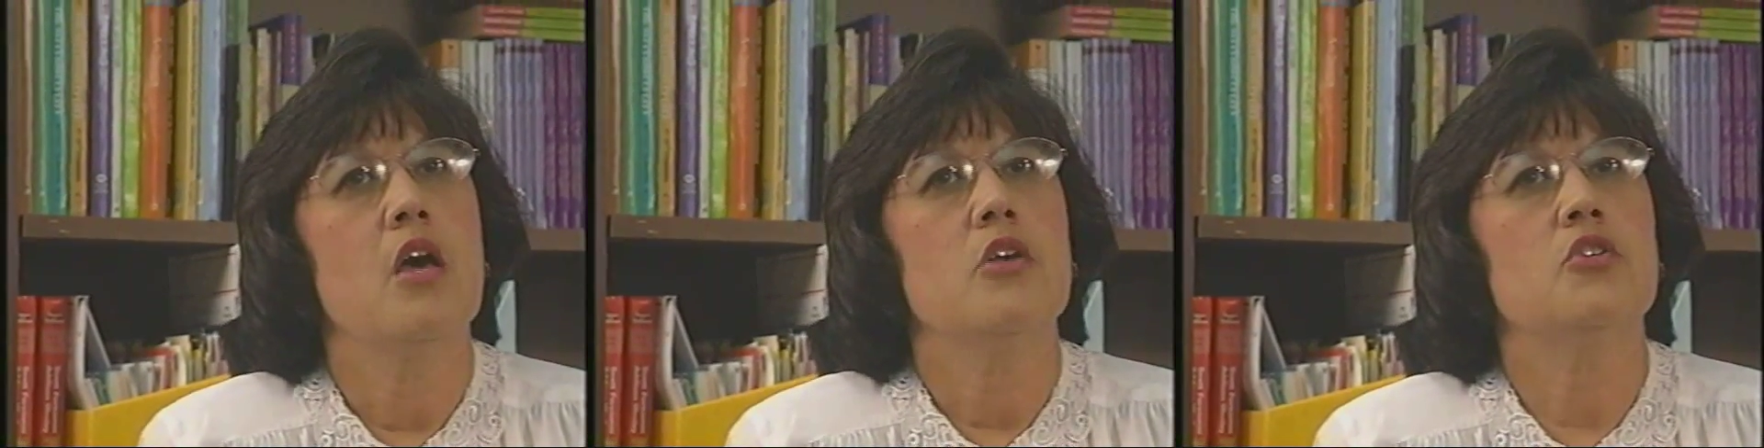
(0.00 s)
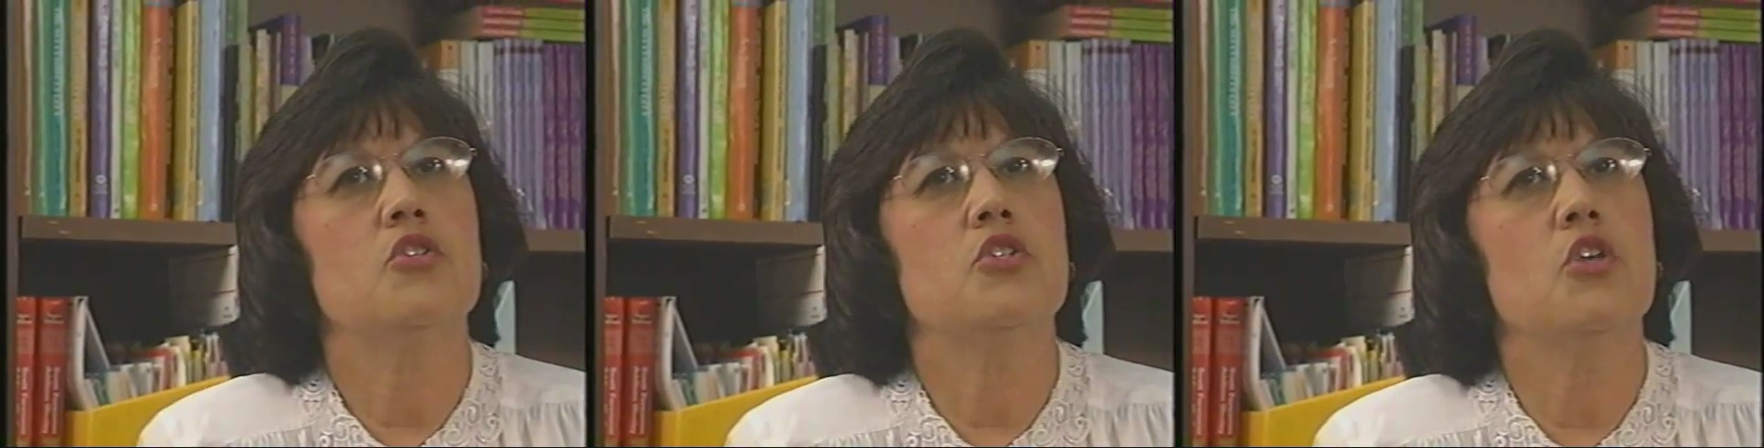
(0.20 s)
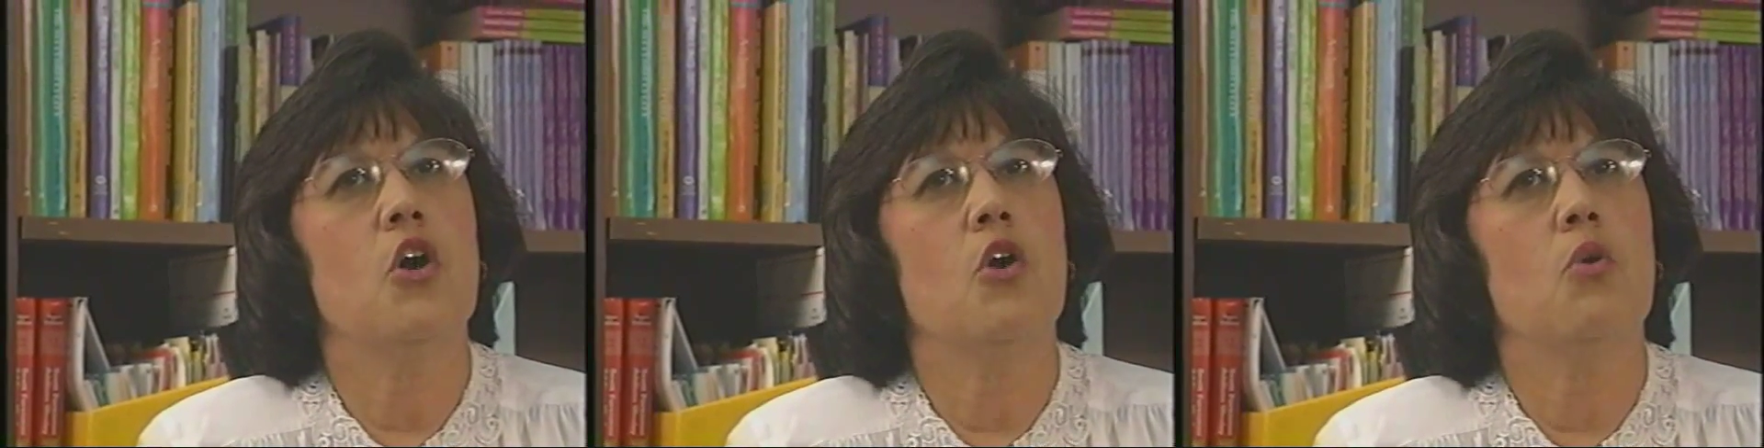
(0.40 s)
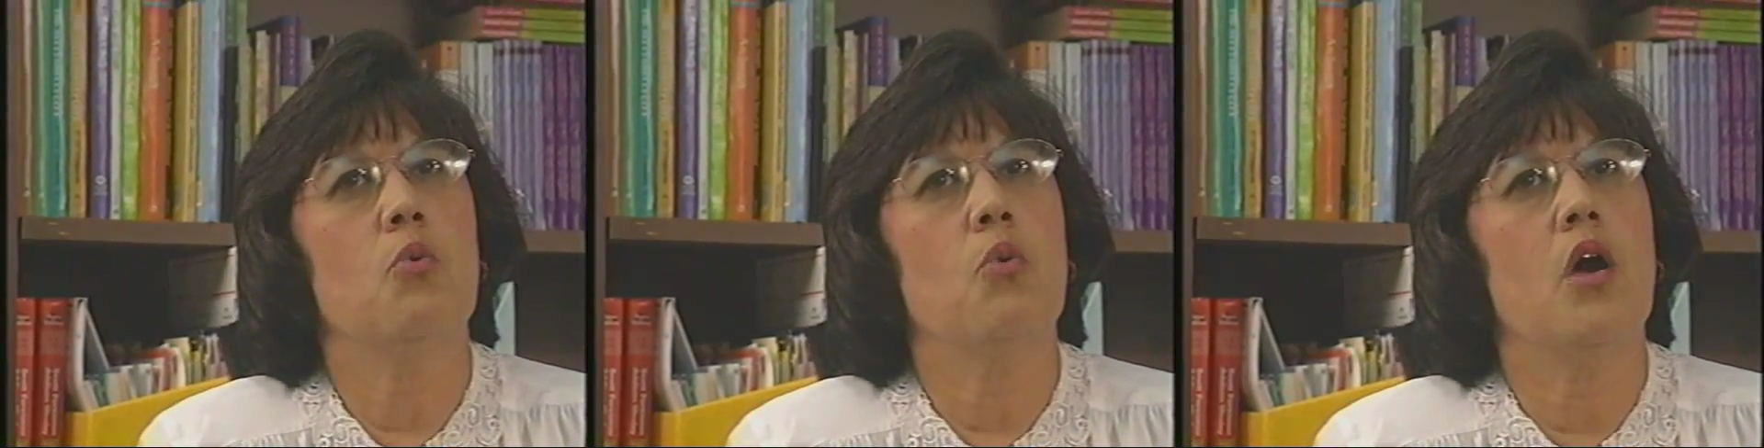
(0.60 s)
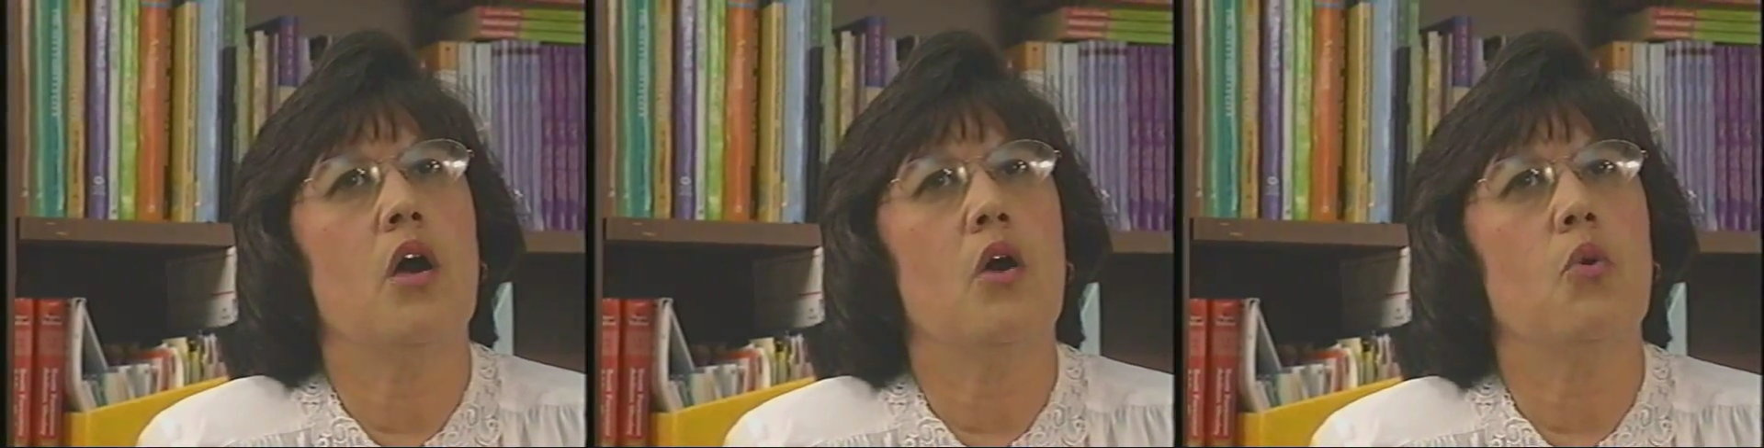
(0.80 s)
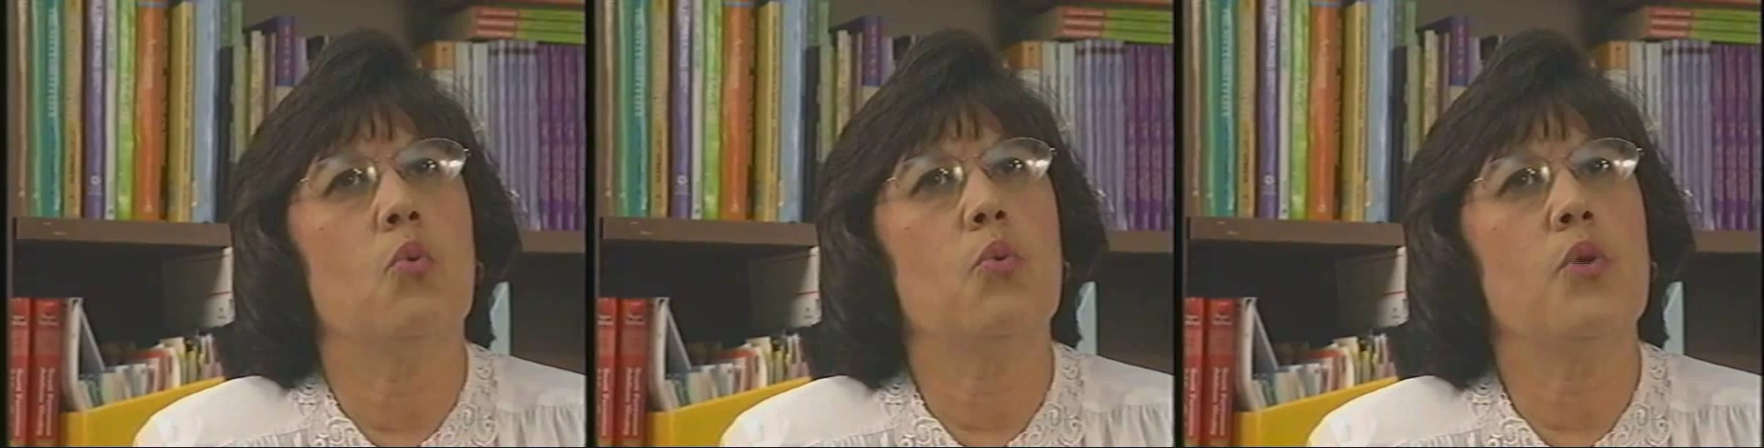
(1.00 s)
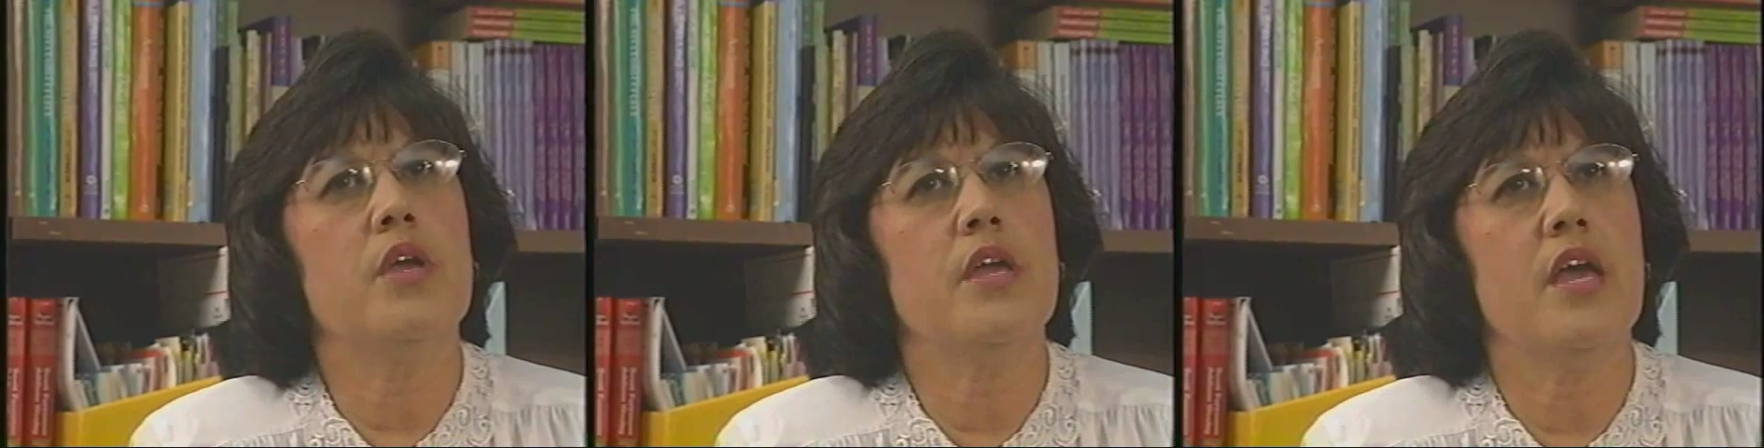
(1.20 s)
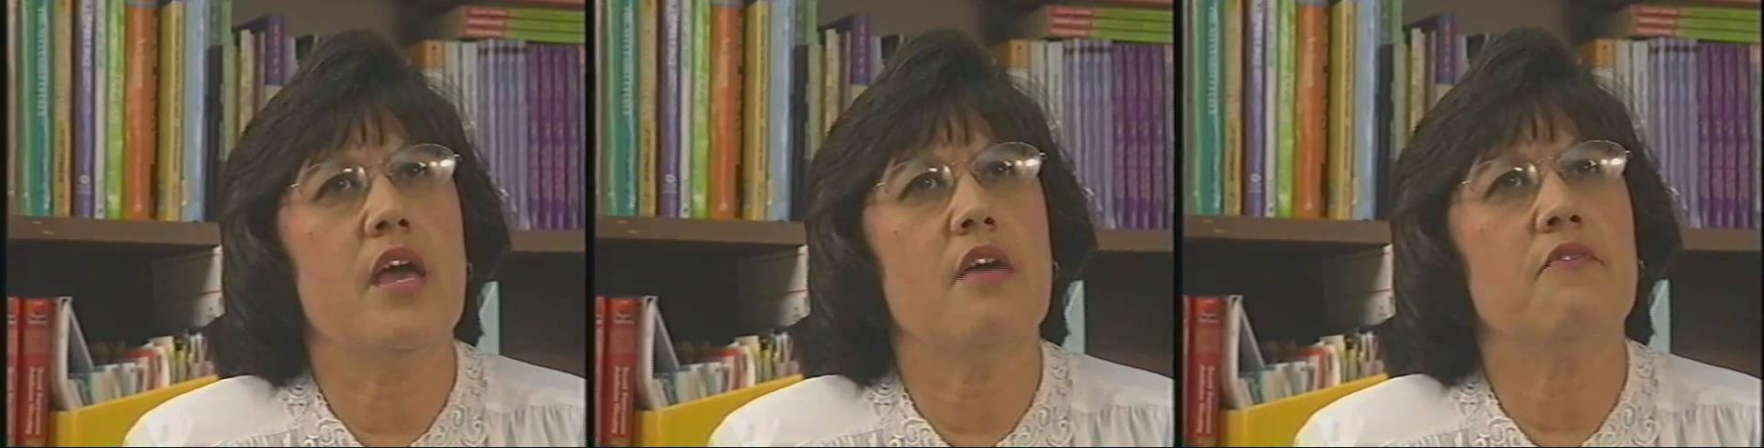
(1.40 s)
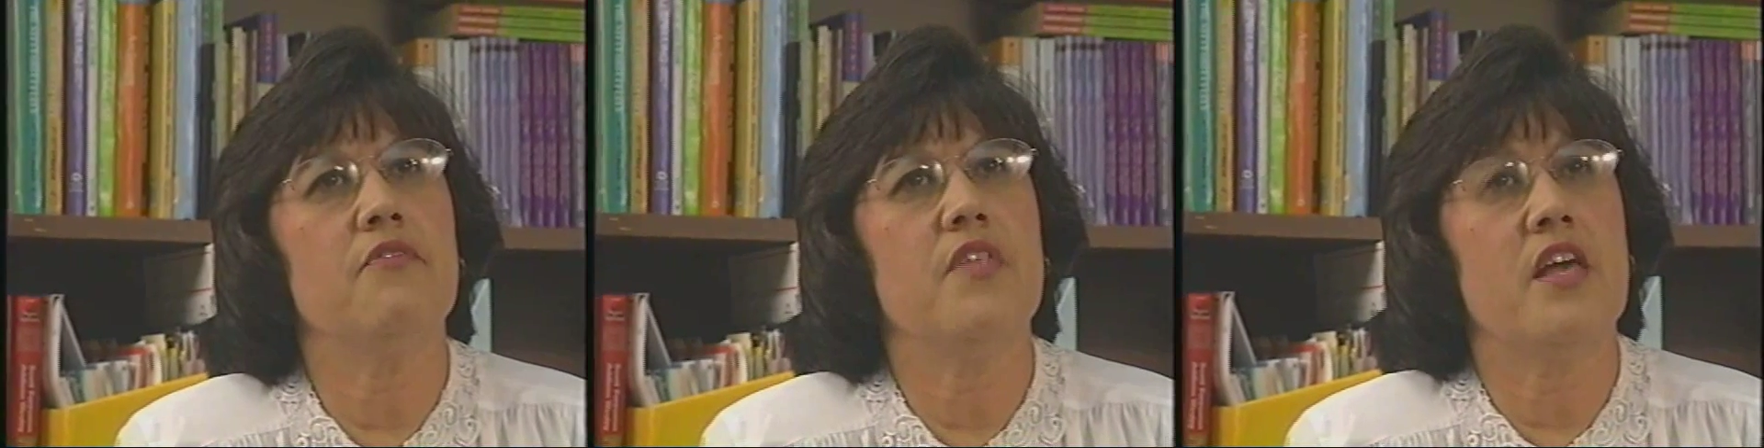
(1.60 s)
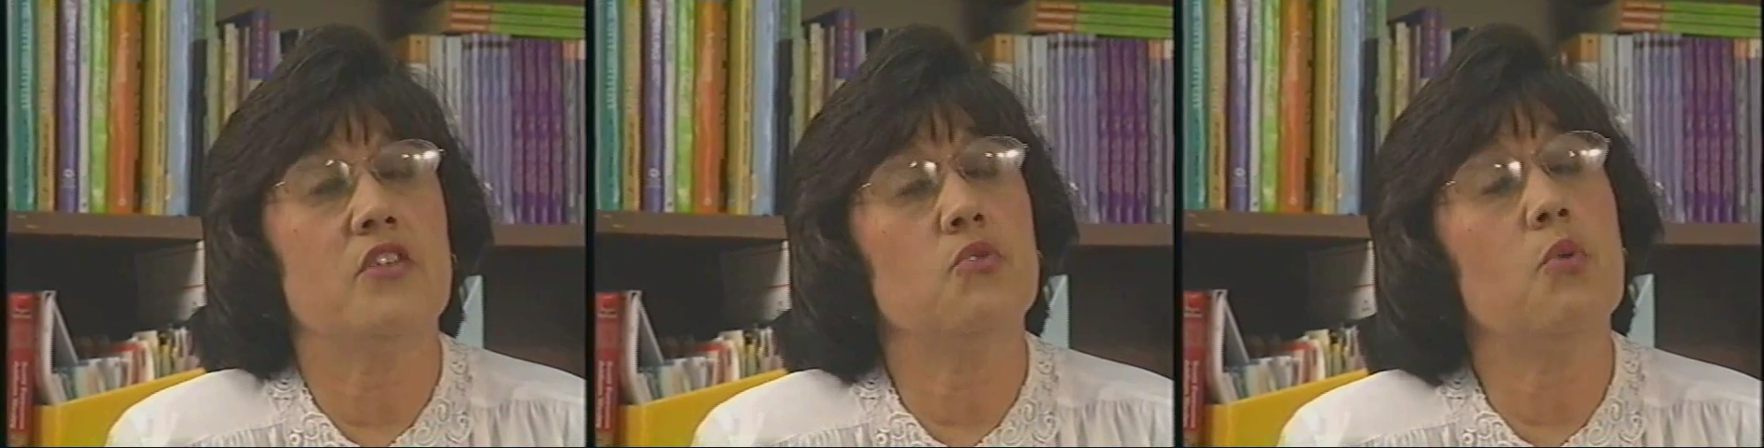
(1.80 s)
So
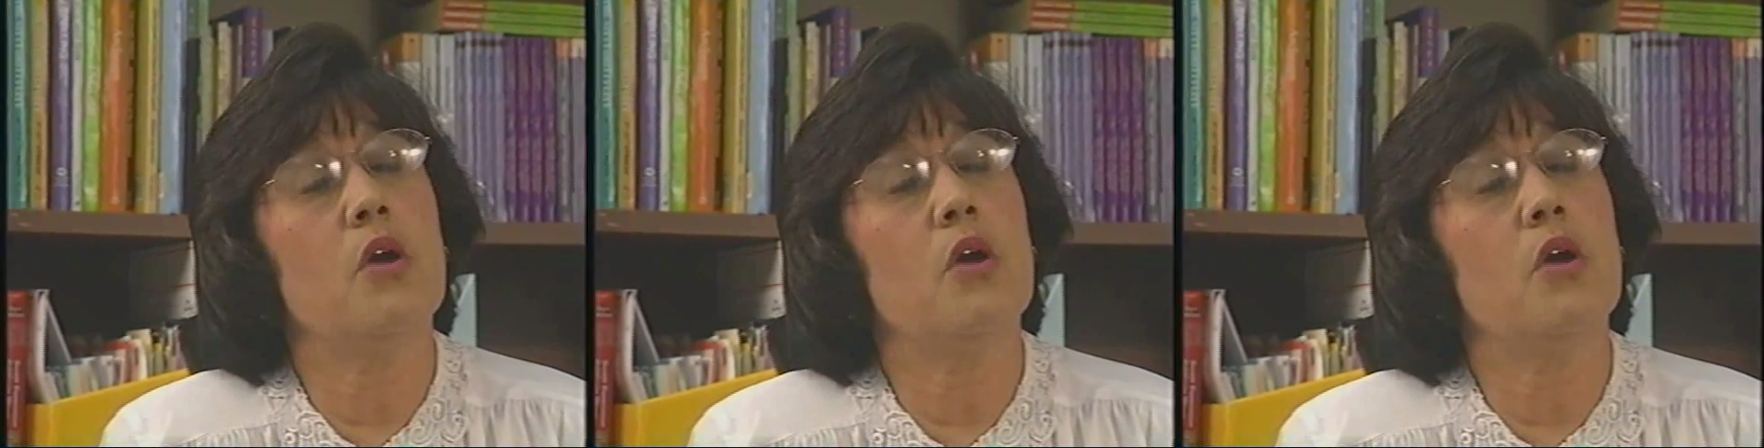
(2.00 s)
that's